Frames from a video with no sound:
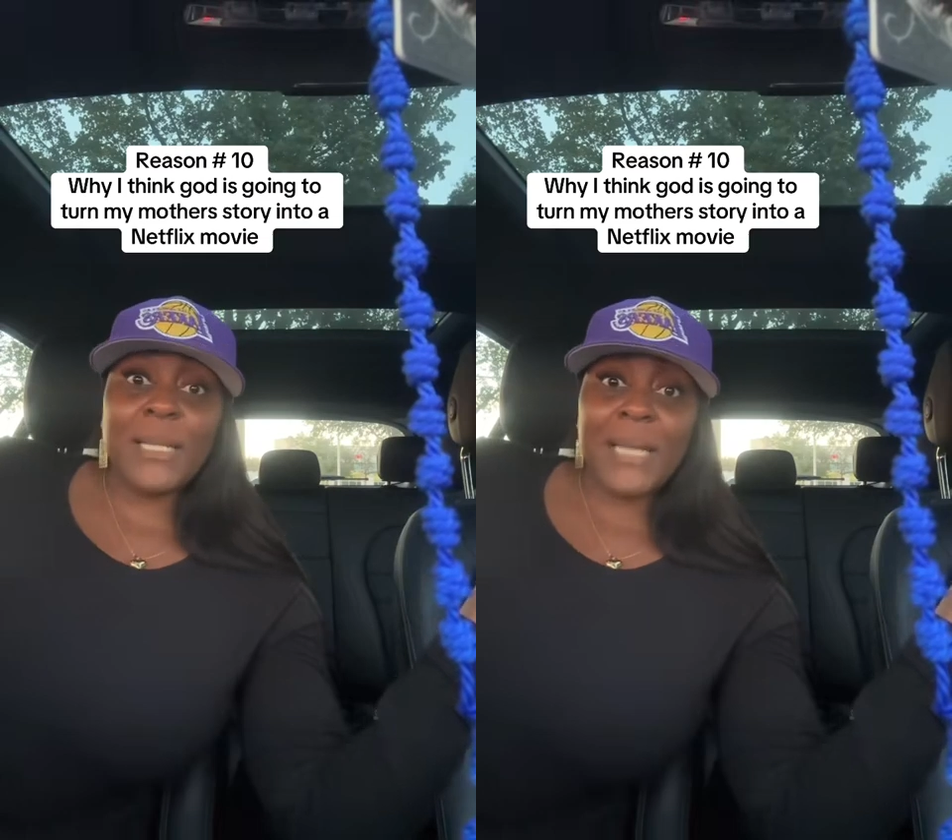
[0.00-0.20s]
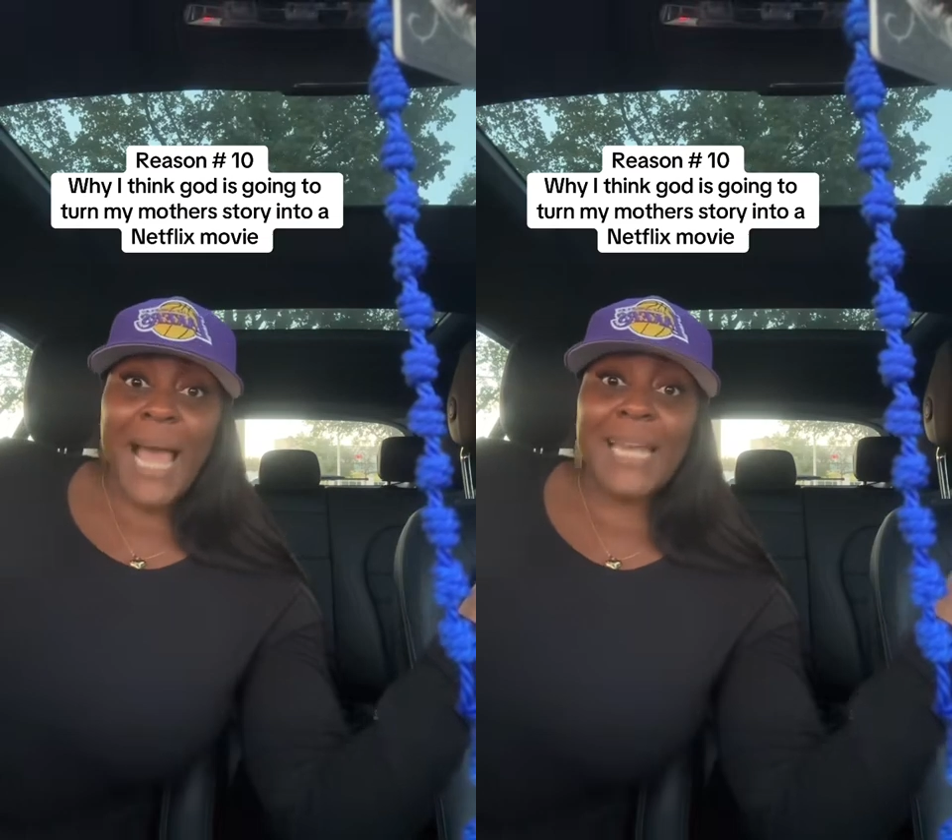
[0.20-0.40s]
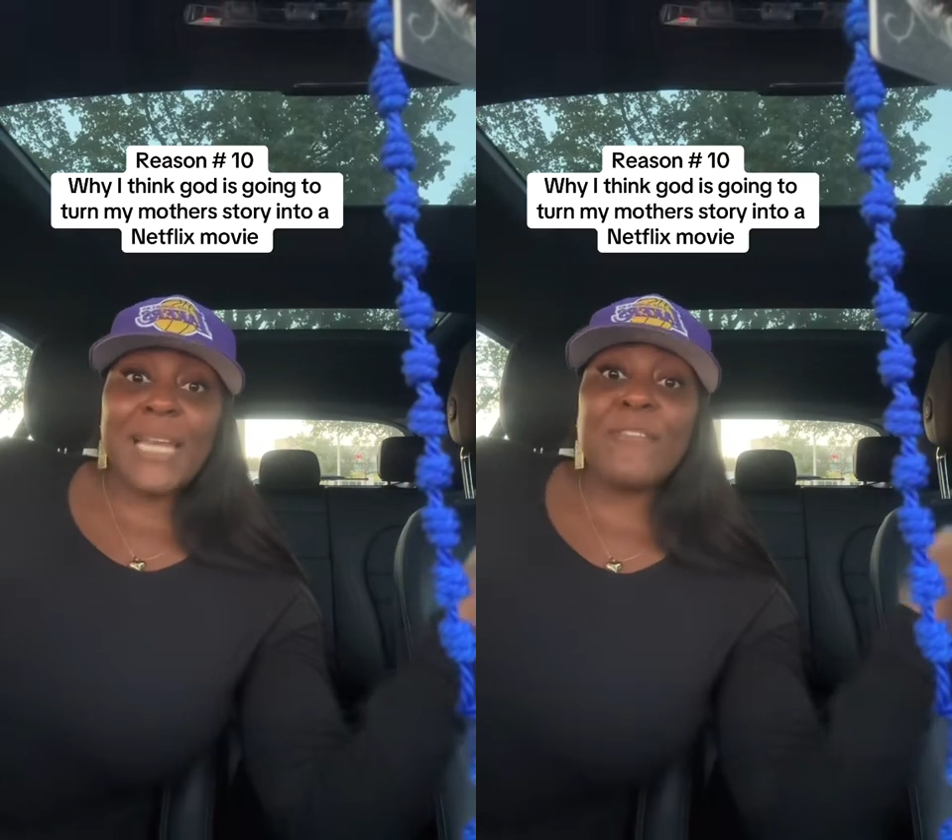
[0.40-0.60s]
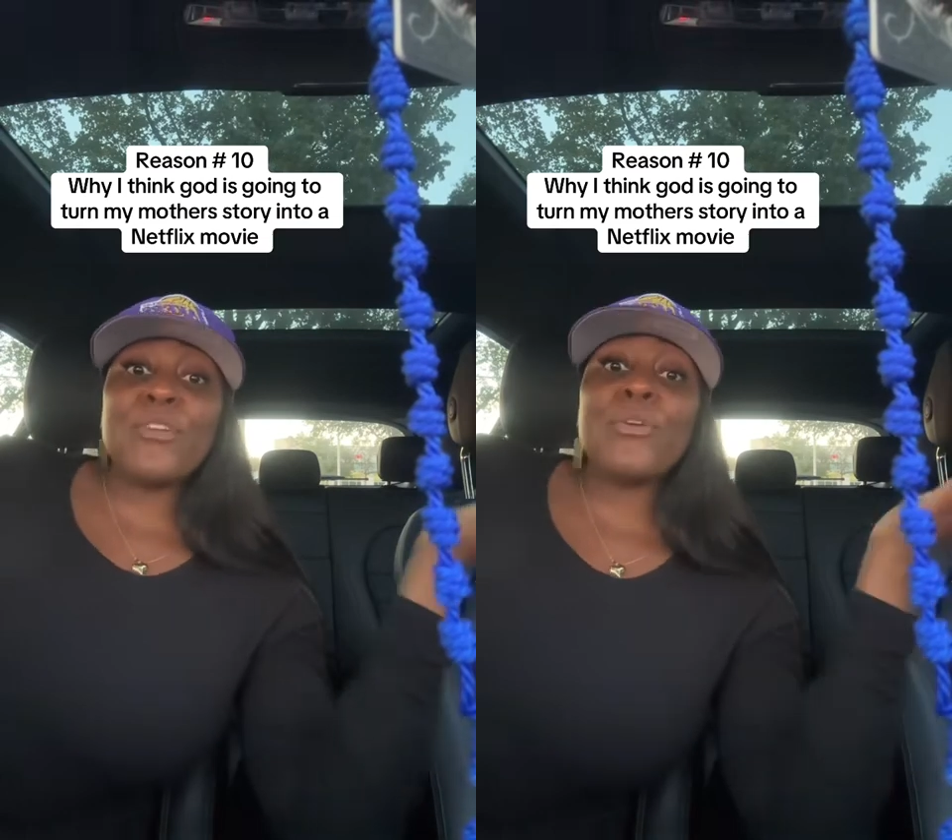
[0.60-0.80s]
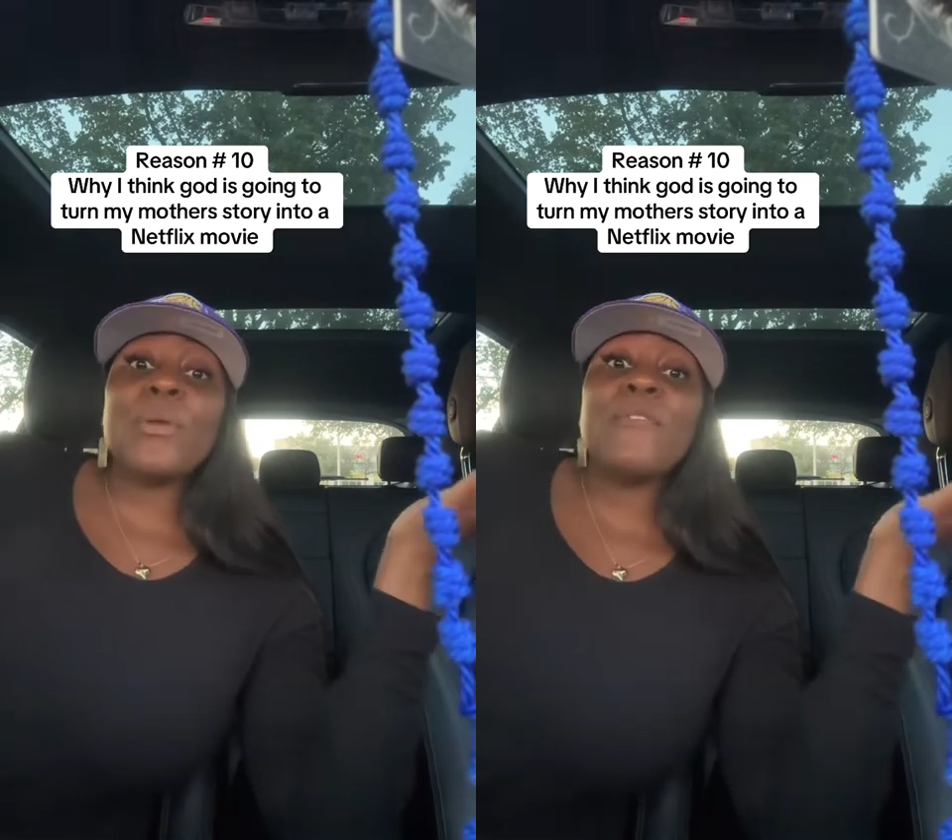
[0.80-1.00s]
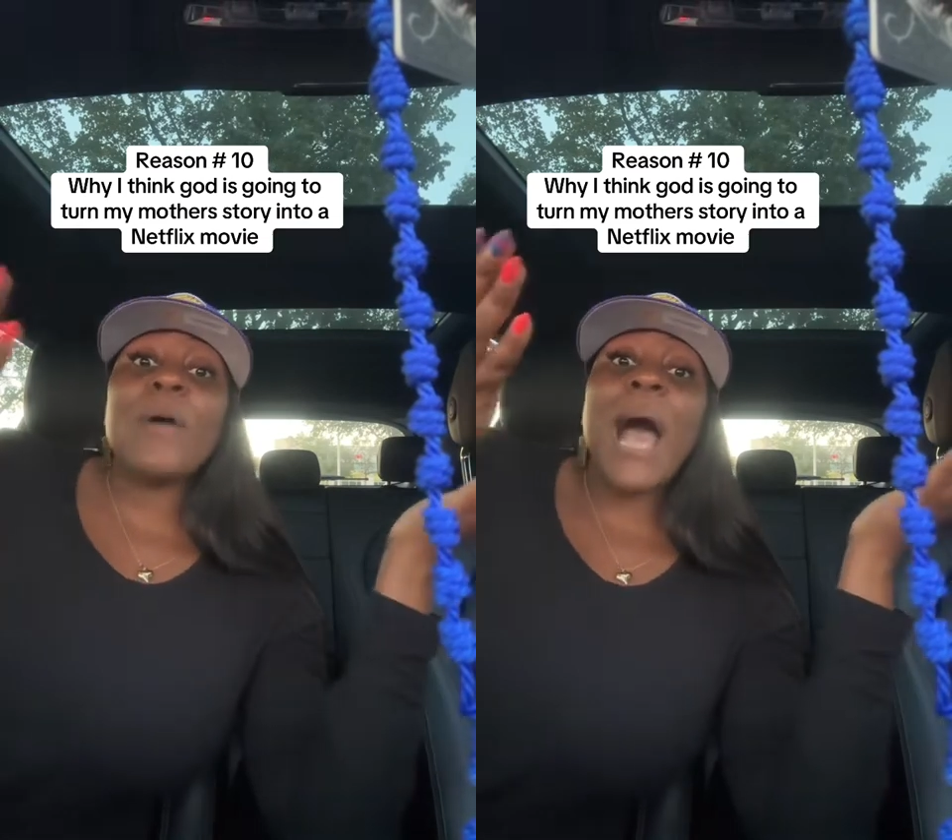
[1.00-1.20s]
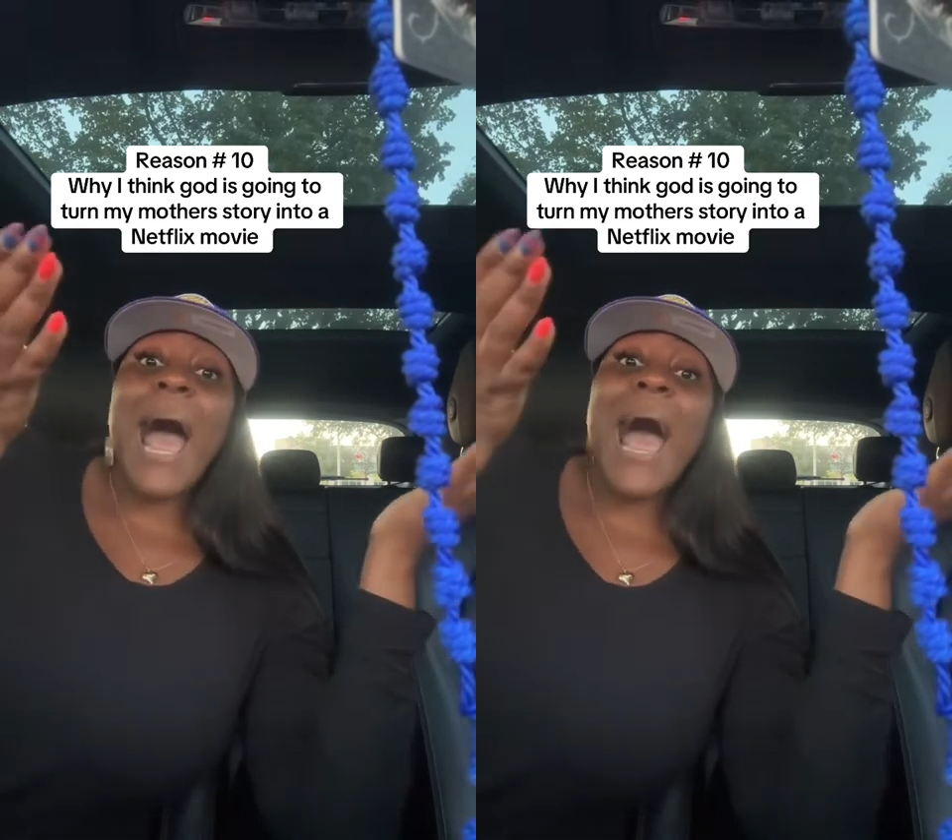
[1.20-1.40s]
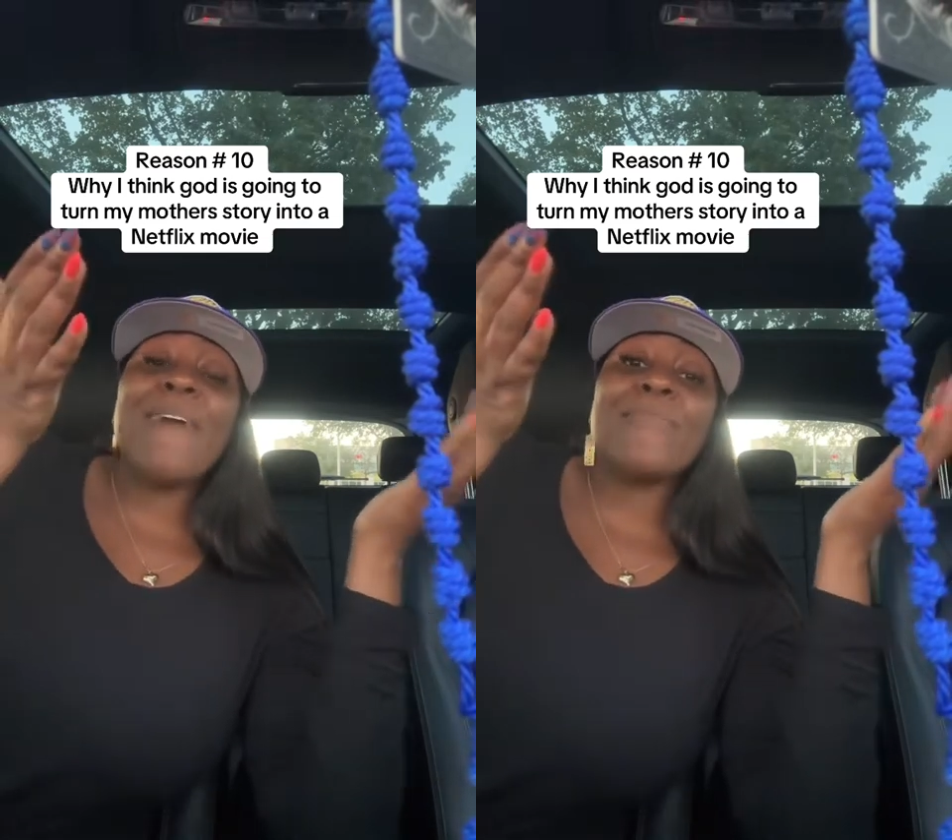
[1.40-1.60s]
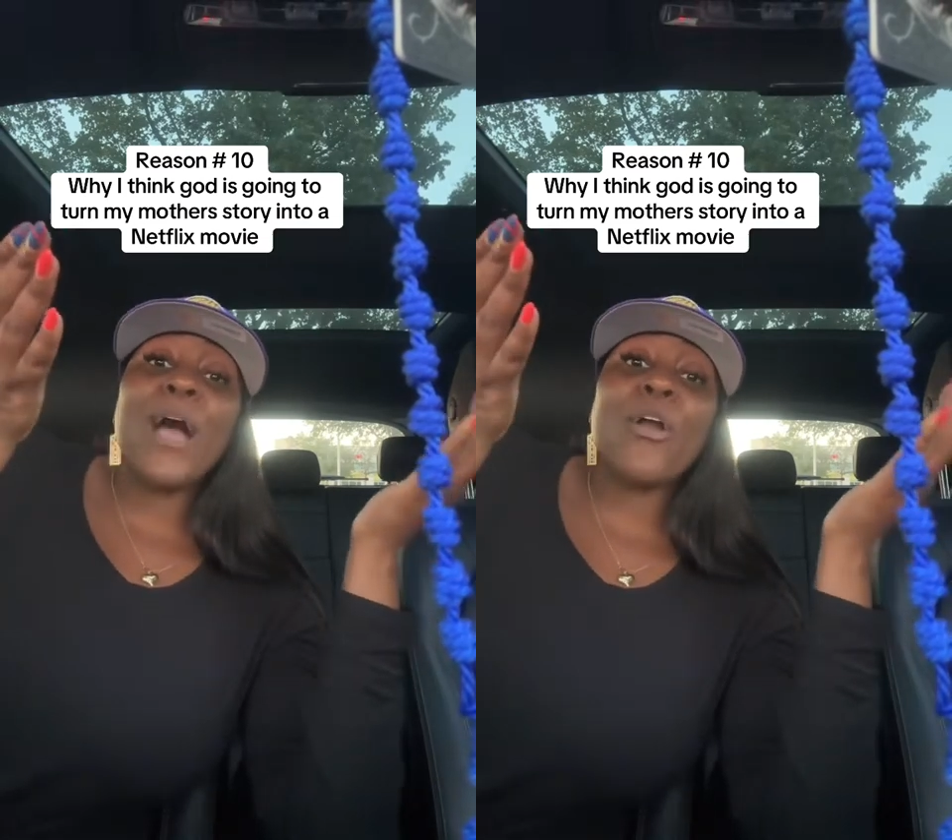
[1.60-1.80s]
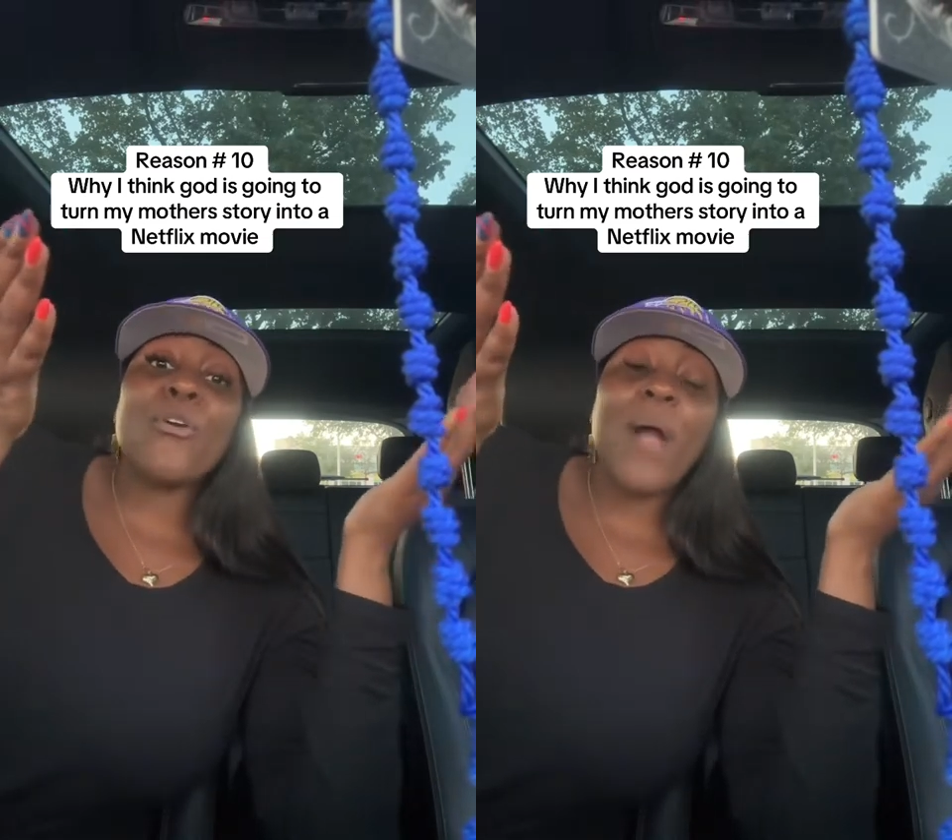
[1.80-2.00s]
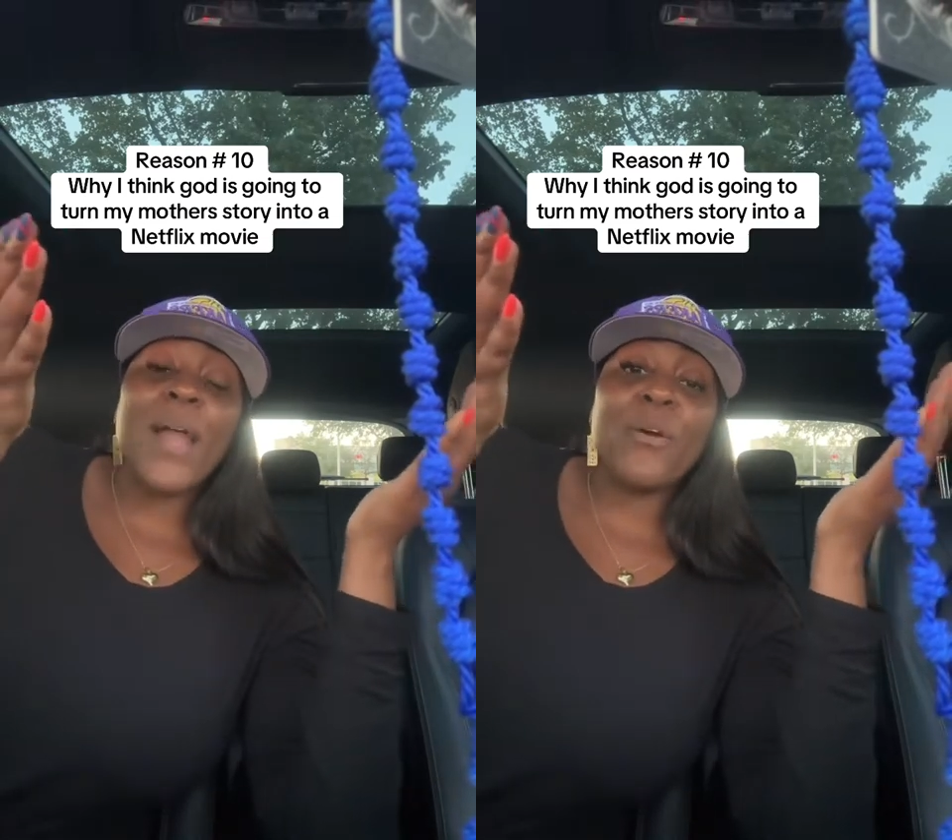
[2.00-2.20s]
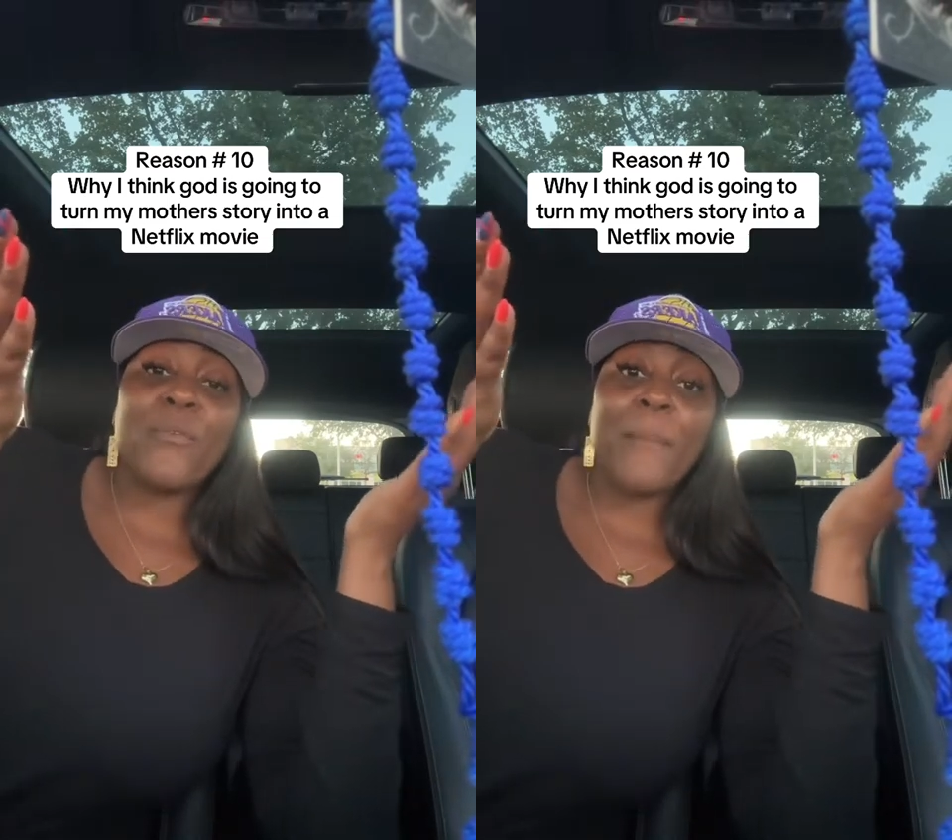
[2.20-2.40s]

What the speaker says: I didn't even grieve. I have not cried over